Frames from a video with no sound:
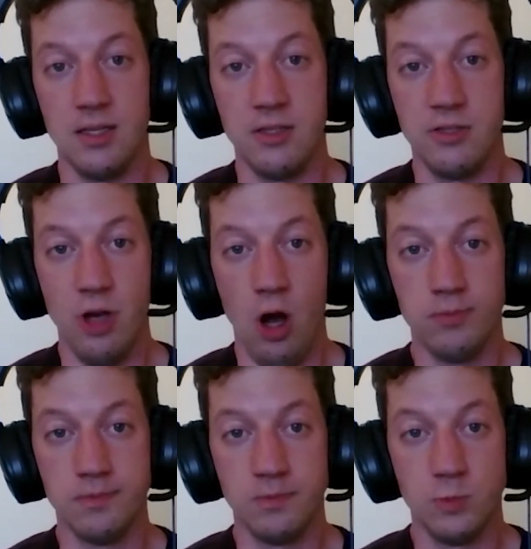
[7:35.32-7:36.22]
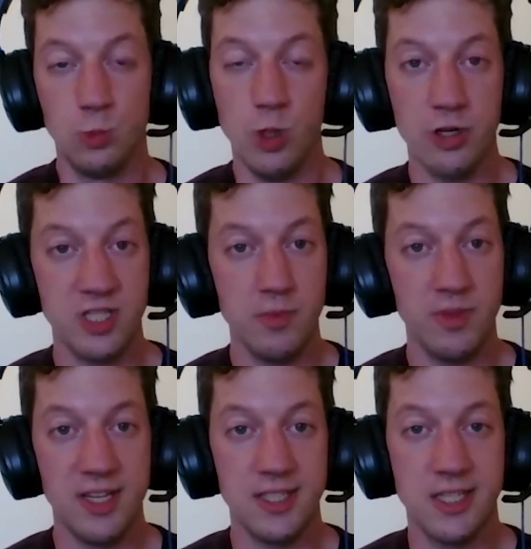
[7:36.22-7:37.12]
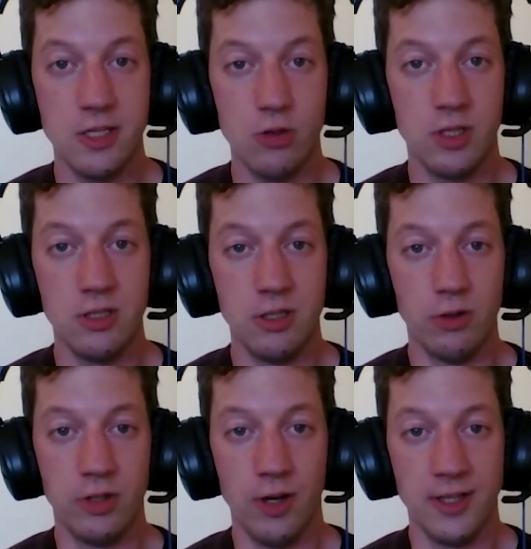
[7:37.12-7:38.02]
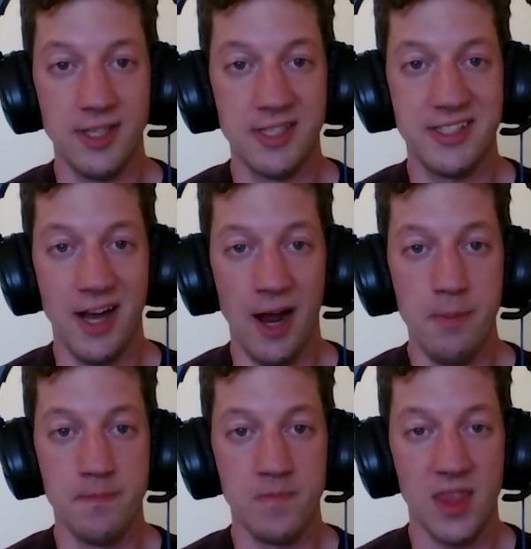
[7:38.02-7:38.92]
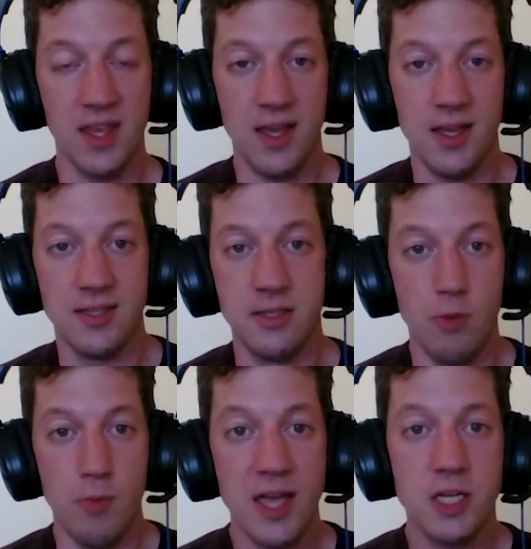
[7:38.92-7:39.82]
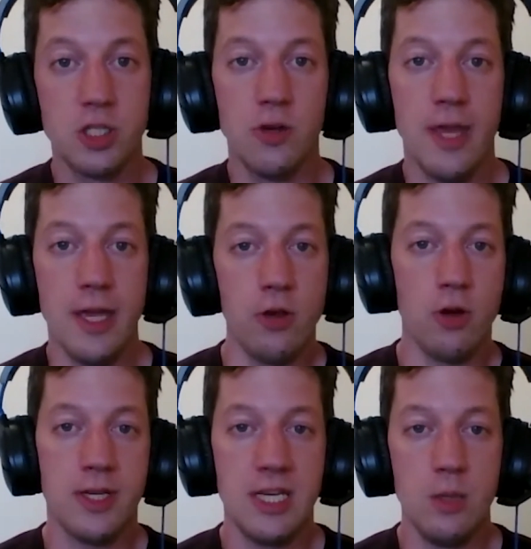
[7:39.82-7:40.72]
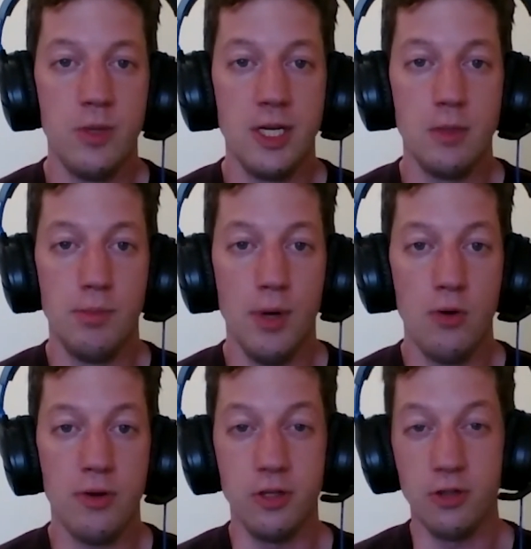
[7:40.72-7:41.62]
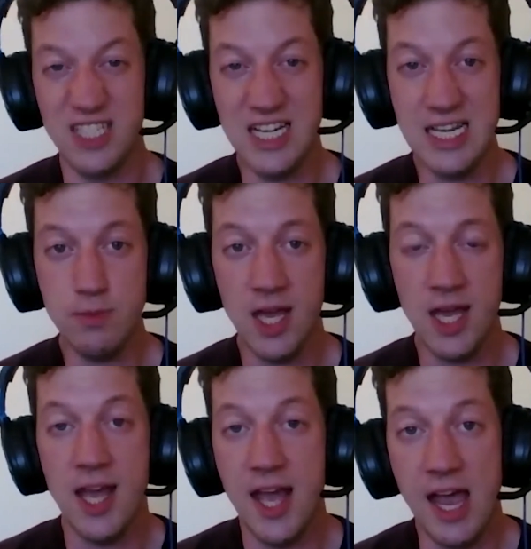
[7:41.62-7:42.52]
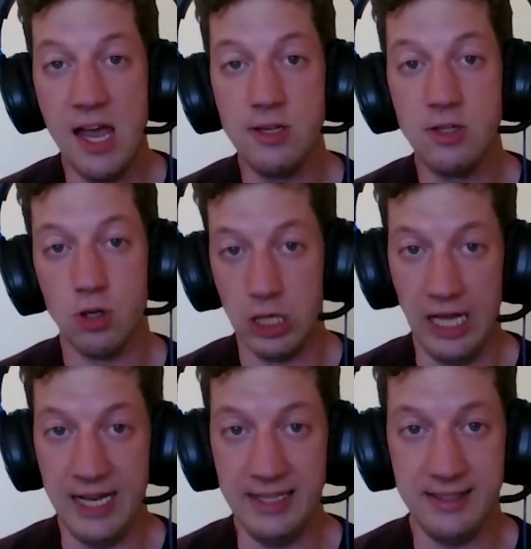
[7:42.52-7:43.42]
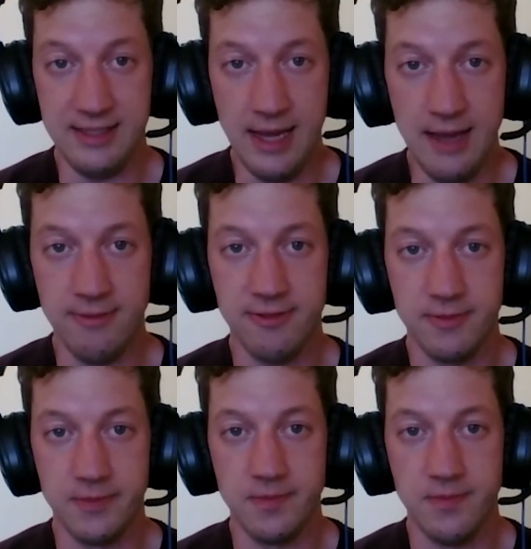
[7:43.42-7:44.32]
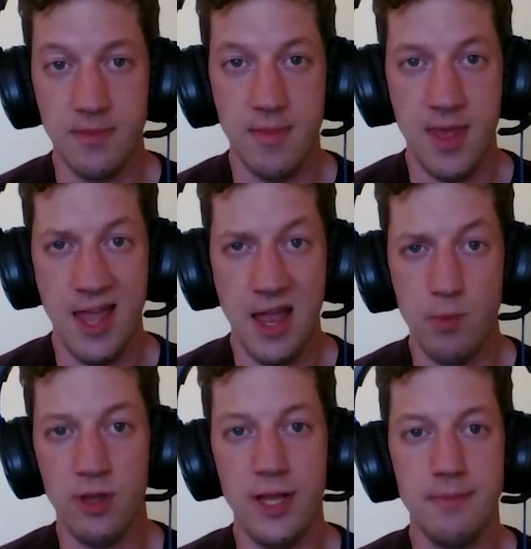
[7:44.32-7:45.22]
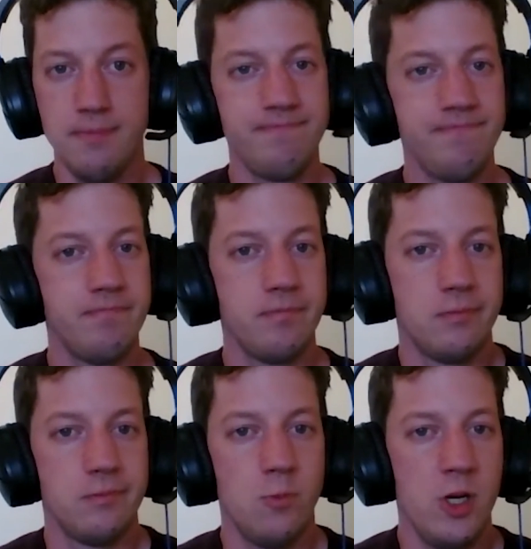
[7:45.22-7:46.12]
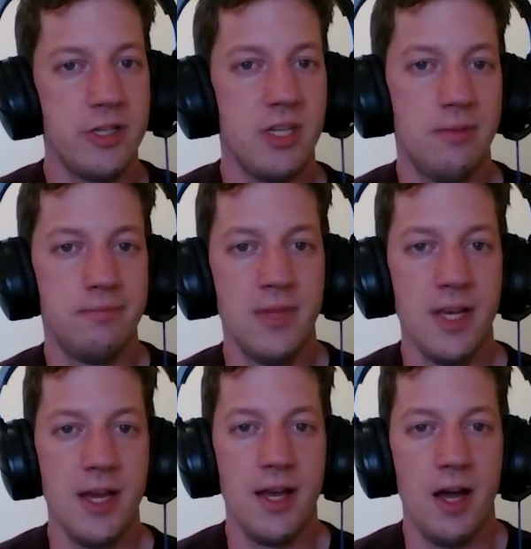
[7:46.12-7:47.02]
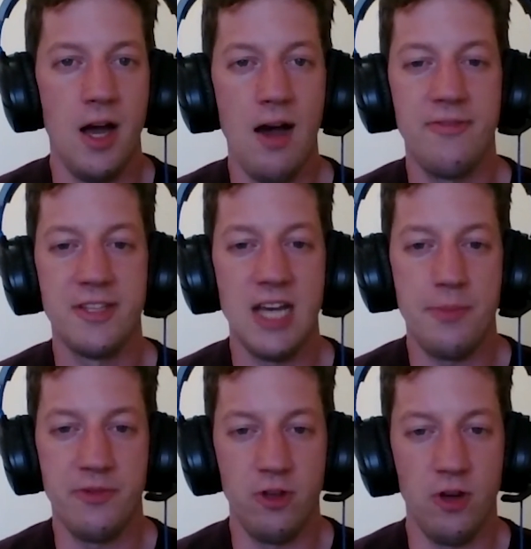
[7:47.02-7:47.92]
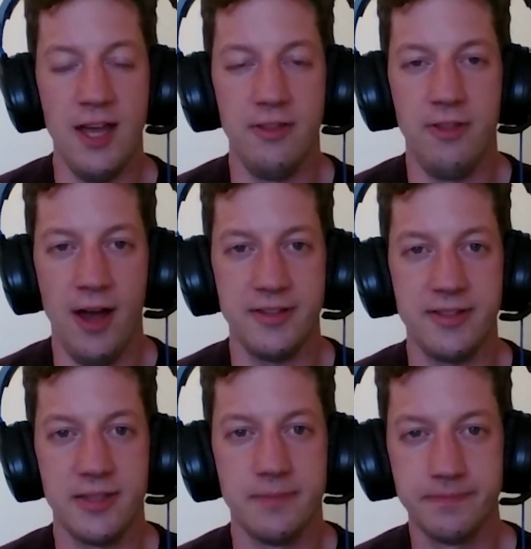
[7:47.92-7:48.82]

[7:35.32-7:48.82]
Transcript: So, what are some things that you can do during this time to make sure that you're keeping both your team and your clients safe. Amberlynn, what are some off the top of your head thoughts?